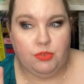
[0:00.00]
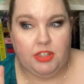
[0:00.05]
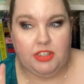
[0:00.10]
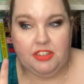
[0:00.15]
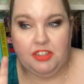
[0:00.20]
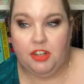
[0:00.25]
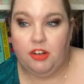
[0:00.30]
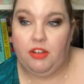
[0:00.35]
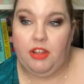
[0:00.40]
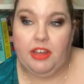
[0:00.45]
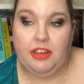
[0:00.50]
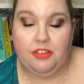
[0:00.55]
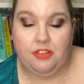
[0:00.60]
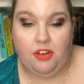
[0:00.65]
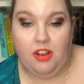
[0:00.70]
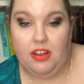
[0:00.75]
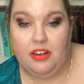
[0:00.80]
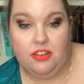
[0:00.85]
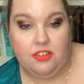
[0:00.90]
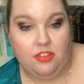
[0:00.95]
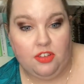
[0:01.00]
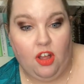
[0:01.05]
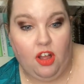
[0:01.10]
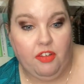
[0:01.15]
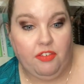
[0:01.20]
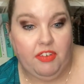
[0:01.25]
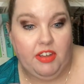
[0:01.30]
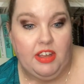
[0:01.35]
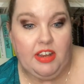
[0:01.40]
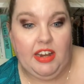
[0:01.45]
because they're like trying to
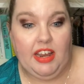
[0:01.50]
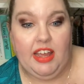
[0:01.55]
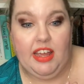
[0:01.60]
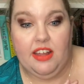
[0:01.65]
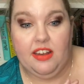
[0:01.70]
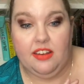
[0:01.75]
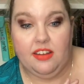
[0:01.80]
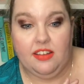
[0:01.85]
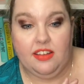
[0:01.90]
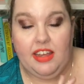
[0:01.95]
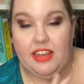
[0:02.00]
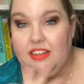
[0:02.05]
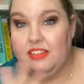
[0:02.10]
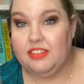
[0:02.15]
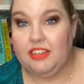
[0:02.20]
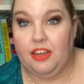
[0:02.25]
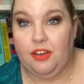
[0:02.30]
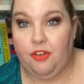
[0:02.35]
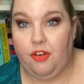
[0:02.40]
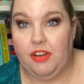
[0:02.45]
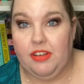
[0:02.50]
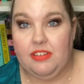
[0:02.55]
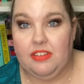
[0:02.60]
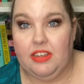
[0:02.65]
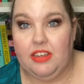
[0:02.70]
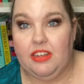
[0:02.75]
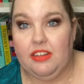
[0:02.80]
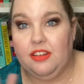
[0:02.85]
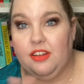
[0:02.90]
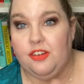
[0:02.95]
solve it and things get
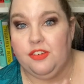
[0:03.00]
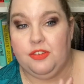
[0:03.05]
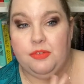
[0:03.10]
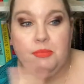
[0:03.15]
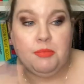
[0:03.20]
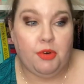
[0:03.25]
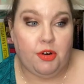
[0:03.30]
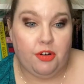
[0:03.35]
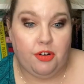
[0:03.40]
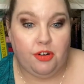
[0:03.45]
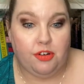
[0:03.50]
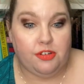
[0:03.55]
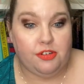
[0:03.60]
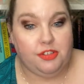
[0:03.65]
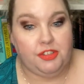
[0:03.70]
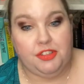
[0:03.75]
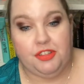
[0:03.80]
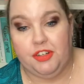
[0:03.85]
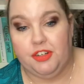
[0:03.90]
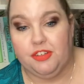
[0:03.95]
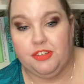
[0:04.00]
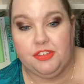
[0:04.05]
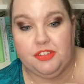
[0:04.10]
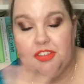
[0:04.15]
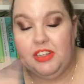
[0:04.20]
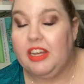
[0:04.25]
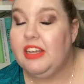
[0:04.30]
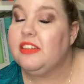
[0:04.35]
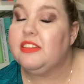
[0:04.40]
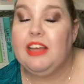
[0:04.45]
crazy there's murders there's
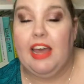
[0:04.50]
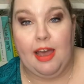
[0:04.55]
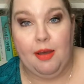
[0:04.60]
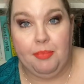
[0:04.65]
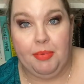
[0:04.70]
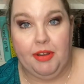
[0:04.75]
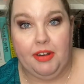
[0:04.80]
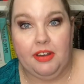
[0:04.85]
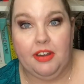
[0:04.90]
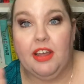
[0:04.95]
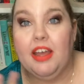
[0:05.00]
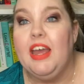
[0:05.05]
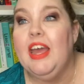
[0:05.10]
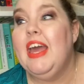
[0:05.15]
things happen